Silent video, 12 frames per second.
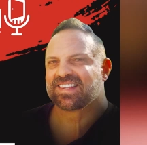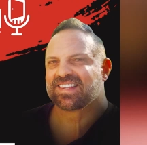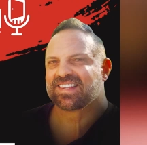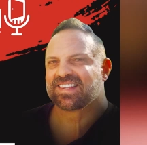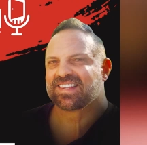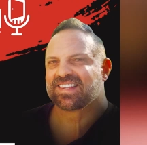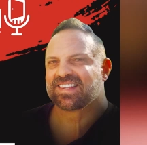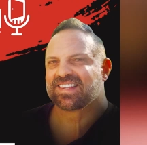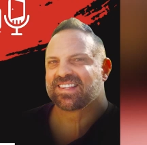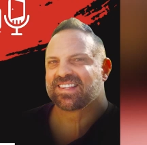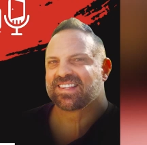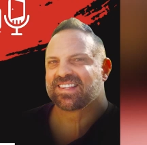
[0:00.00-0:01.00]

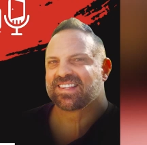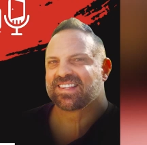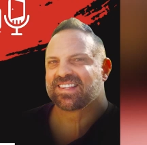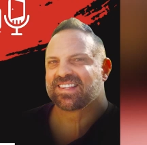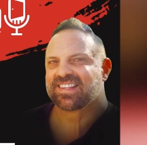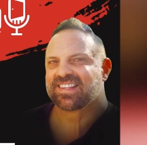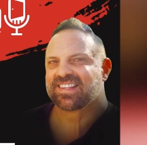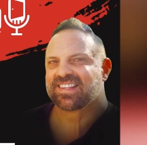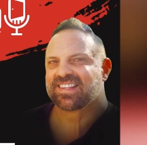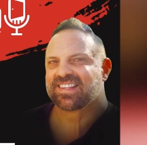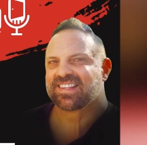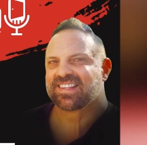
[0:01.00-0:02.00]

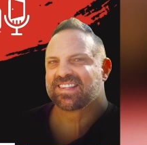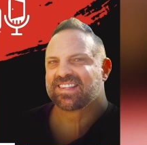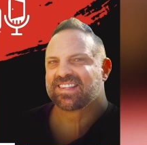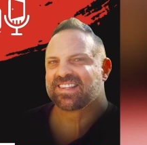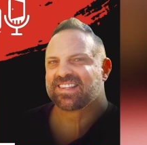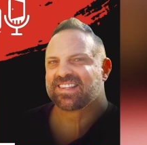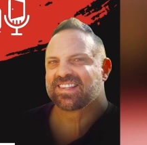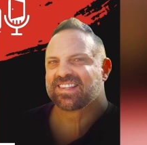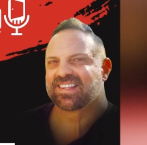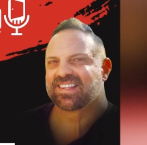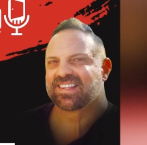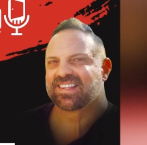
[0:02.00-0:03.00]

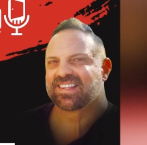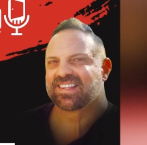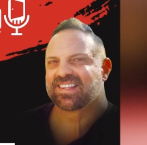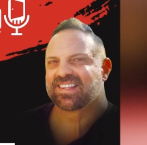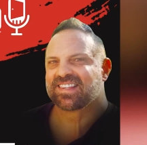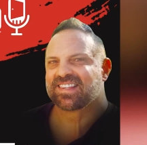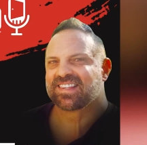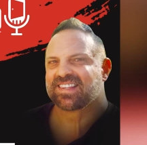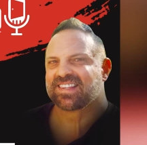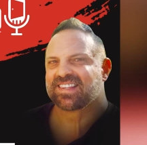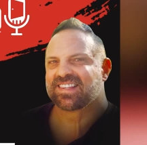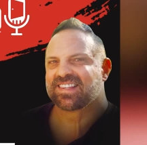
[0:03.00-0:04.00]

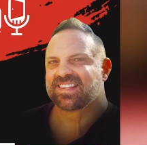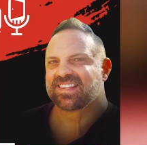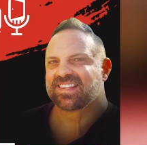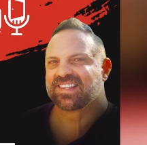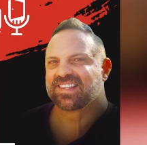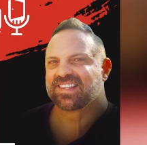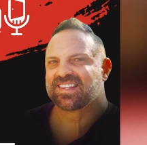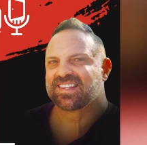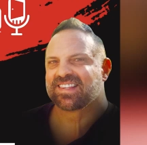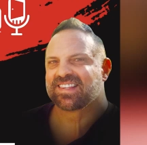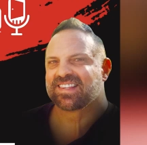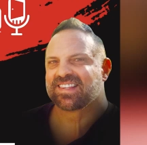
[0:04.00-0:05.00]

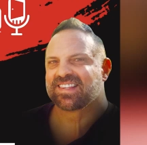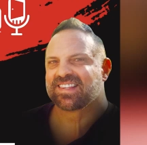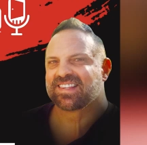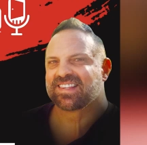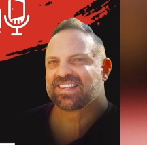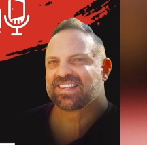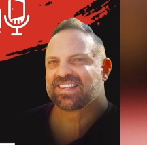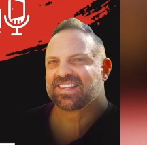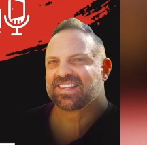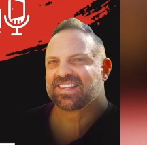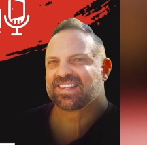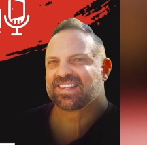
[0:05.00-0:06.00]

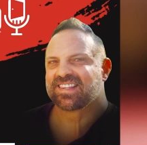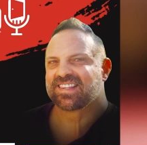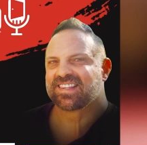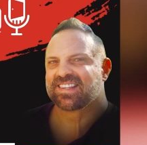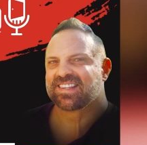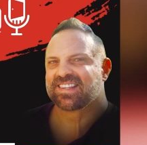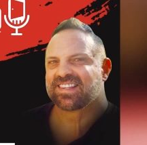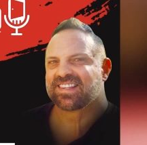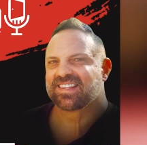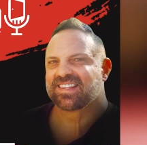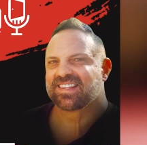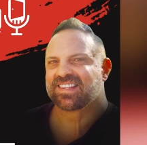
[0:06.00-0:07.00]

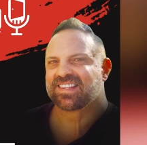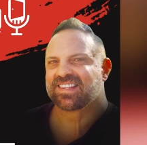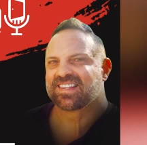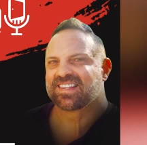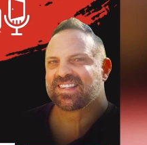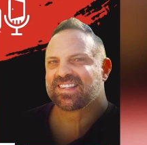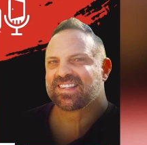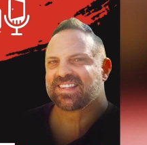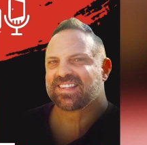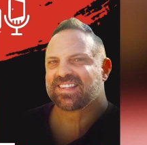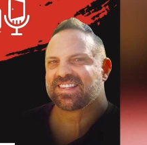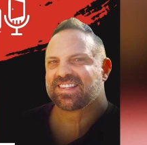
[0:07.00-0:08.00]
[no speech]